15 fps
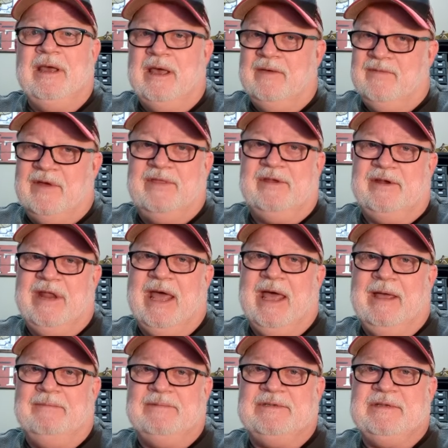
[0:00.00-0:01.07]
of other
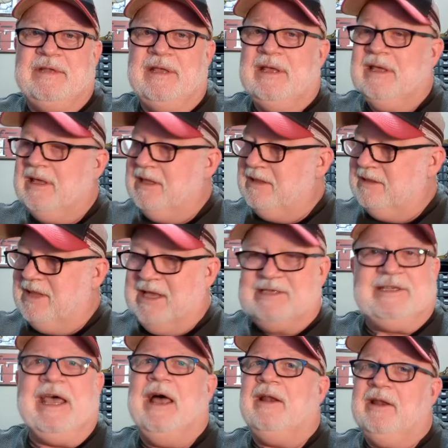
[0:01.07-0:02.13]
dimes. That's
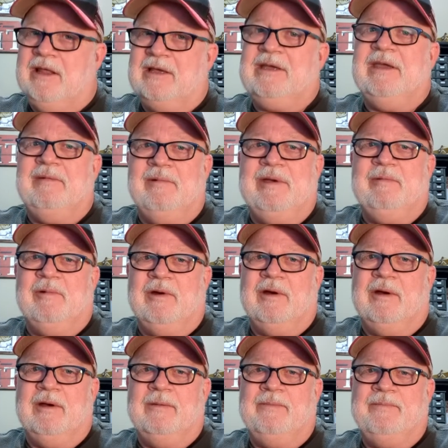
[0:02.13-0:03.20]
how lucky we
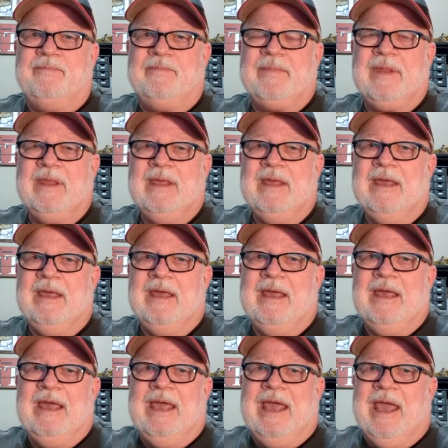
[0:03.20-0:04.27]
were.
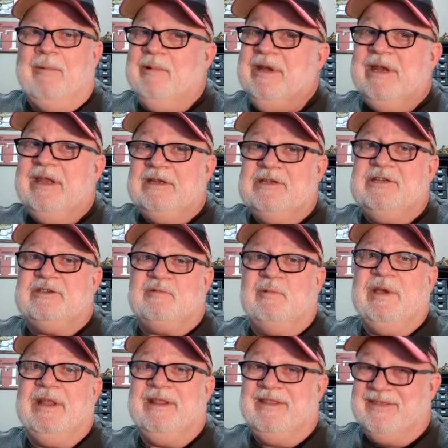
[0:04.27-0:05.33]
And we didn't just
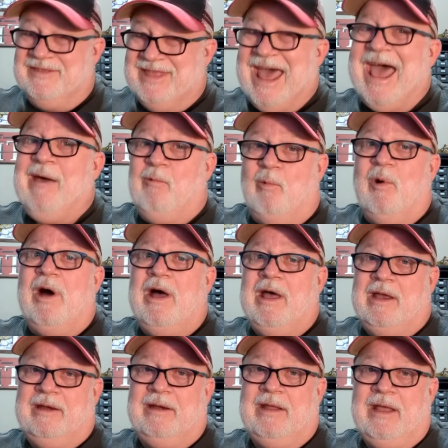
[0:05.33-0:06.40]
win that
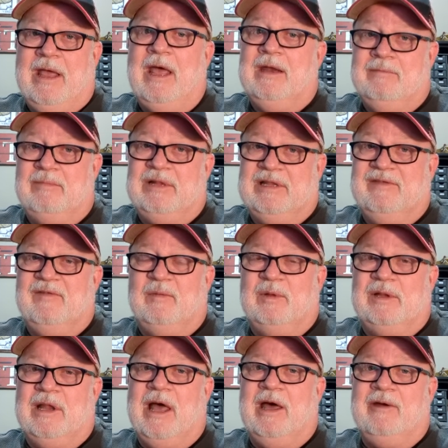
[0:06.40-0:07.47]
one
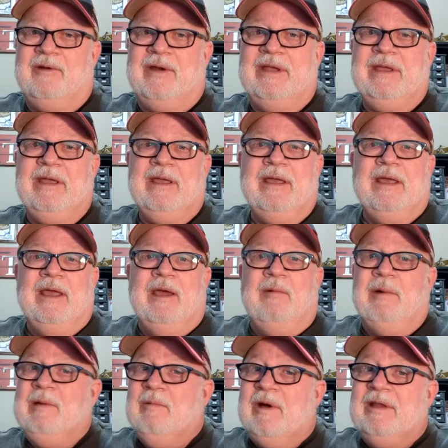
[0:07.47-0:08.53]
unbelievable lottery,
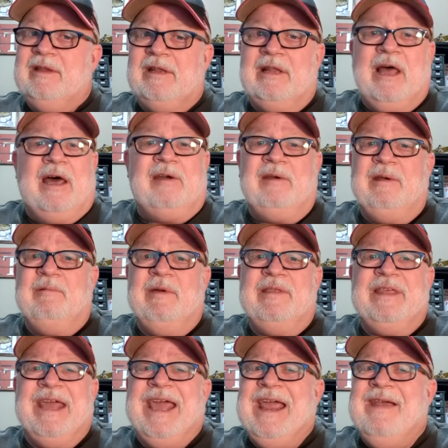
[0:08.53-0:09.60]
we won the lottery
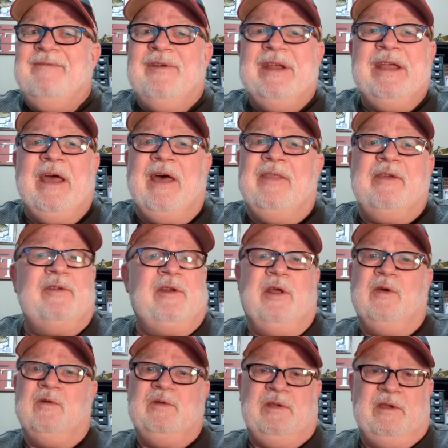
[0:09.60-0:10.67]
with every other
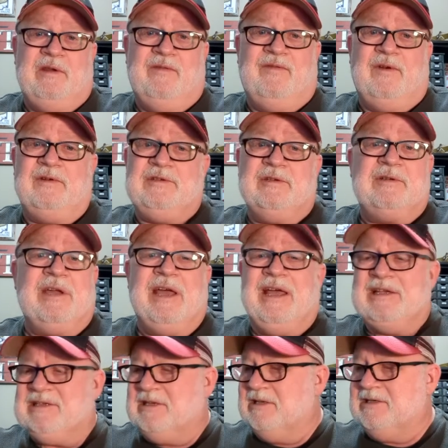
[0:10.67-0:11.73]
known universal
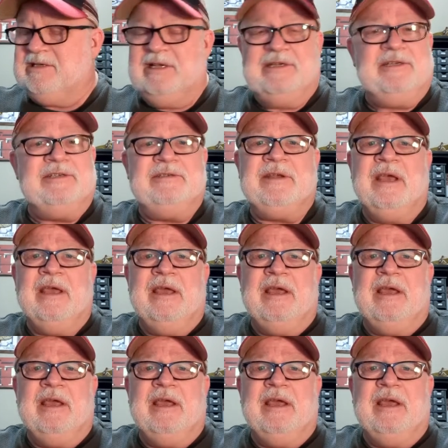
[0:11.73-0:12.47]
constant, such as